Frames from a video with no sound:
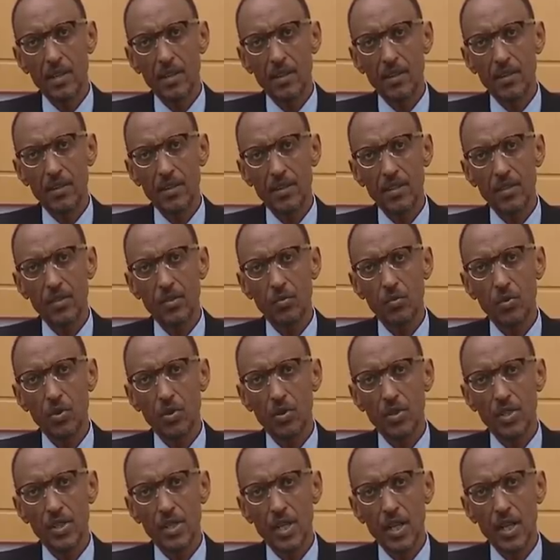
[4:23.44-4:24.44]
This will
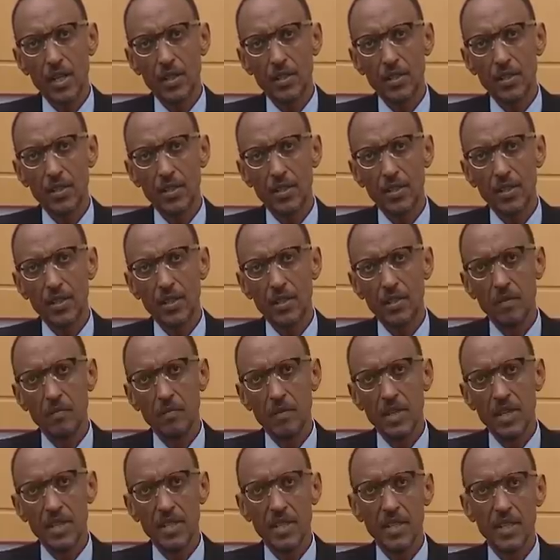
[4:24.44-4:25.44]
result in
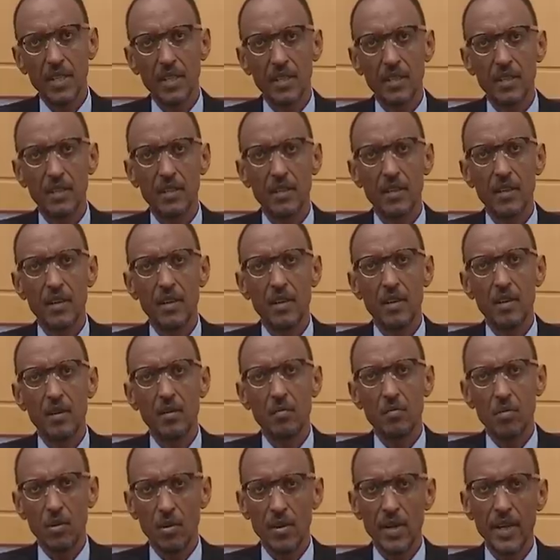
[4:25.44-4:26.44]
better
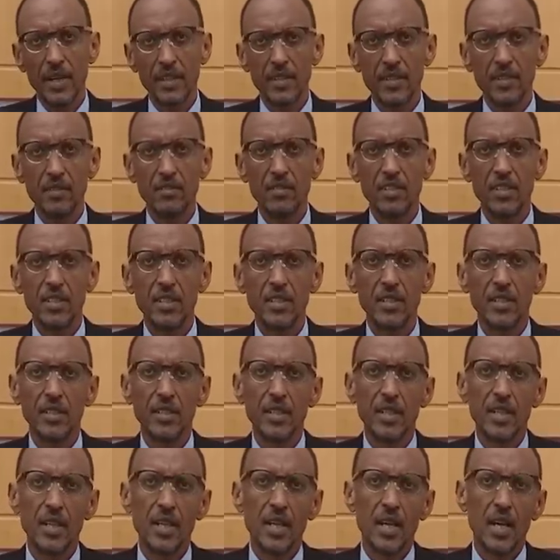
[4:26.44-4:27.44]
productivity
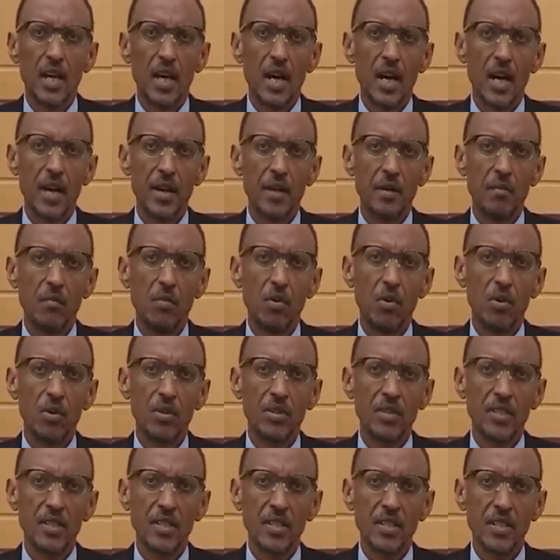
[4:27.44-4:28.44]
and a more
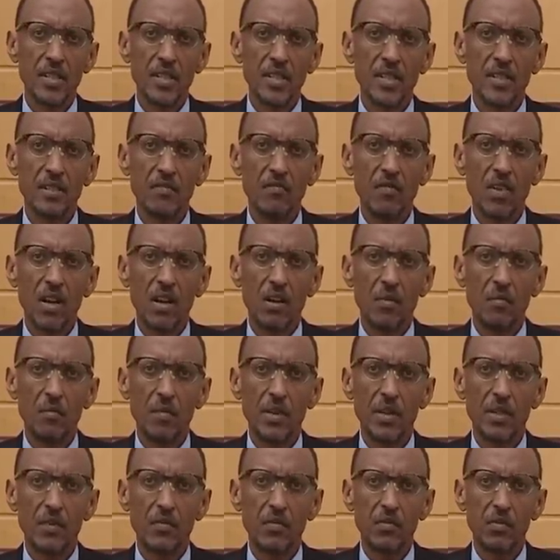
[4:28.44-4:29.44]
resilient
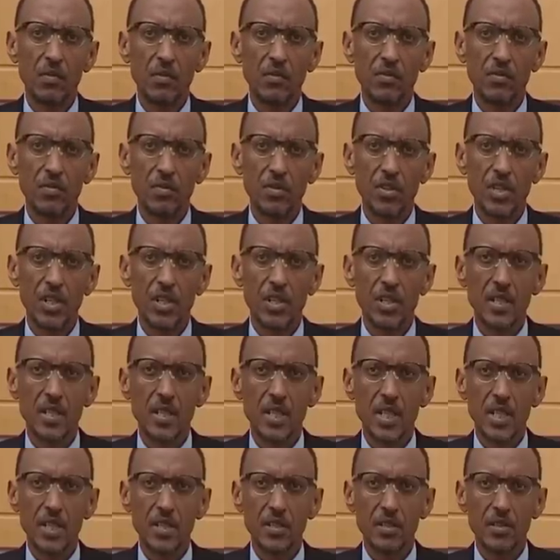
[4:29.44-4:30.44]
environment for future
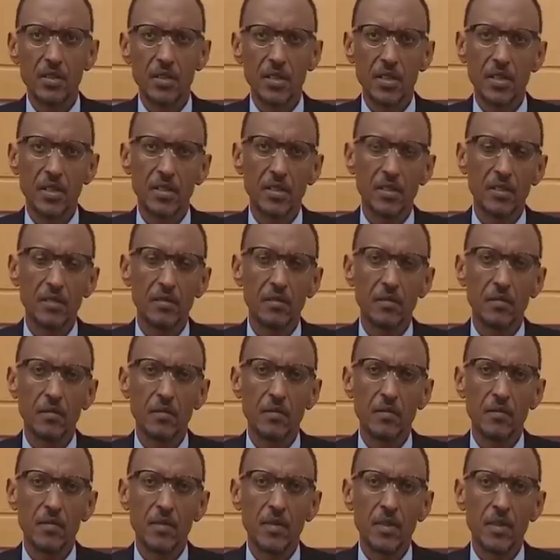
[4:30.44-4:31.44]
generations.
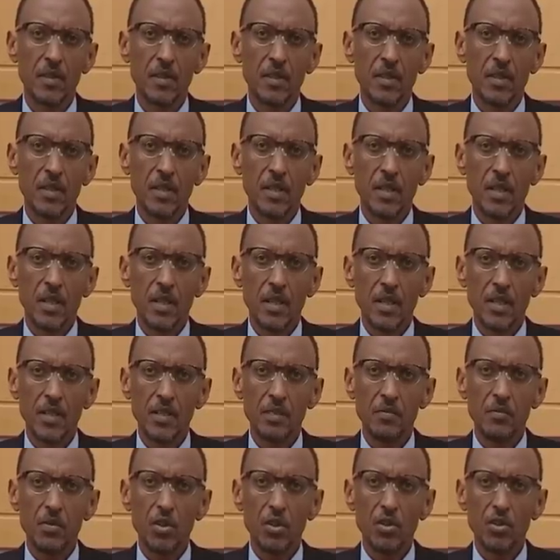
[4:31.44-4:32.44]

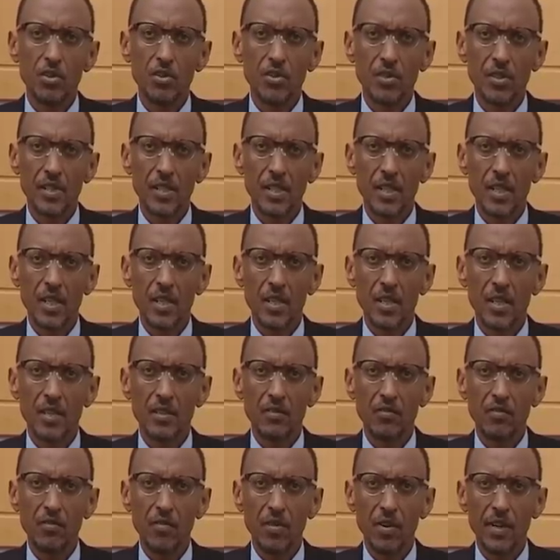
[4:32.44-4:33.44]
Let me also say that
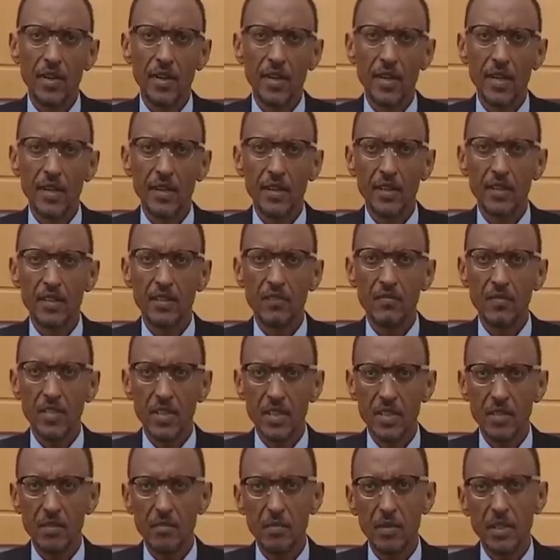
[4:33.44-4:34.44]
foreign direct
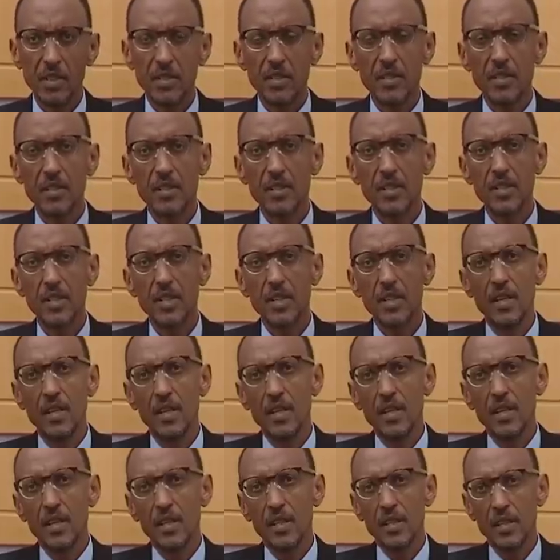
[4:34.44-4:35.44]
investment
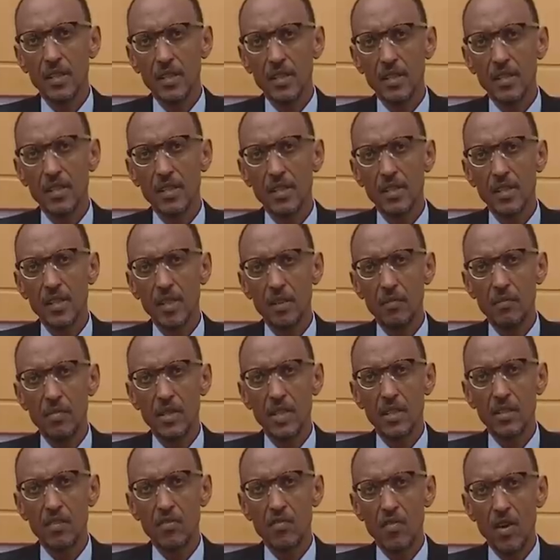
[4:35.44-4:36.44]
is a
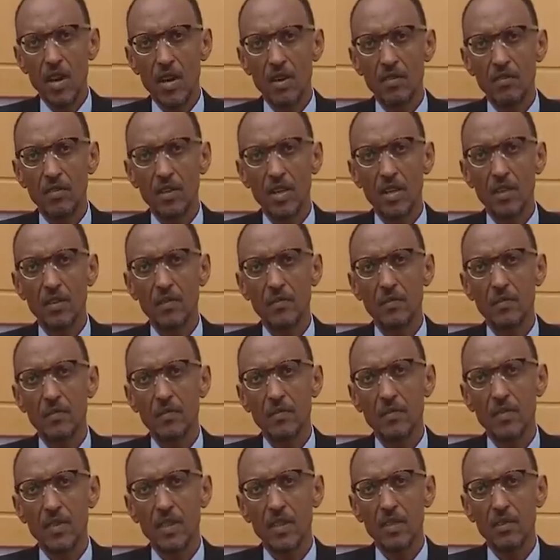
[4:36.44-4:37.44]
big driver
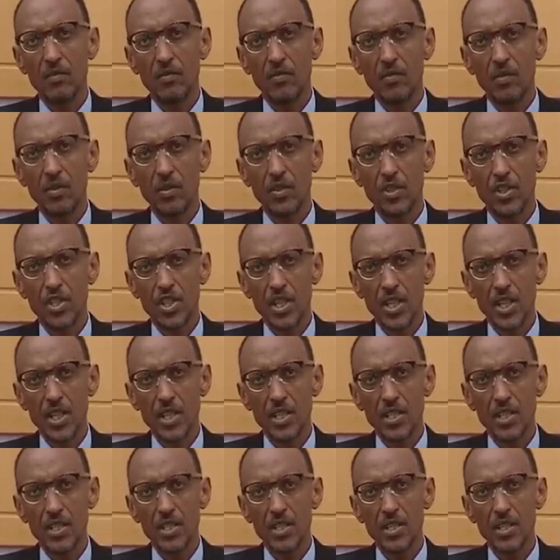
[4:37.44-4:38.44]
for
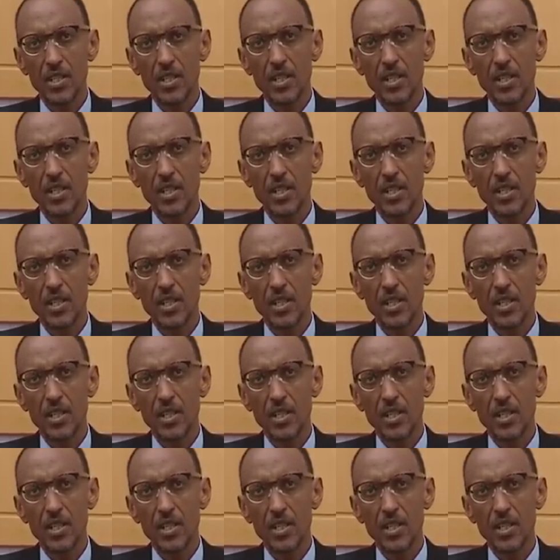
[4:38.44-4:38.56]
change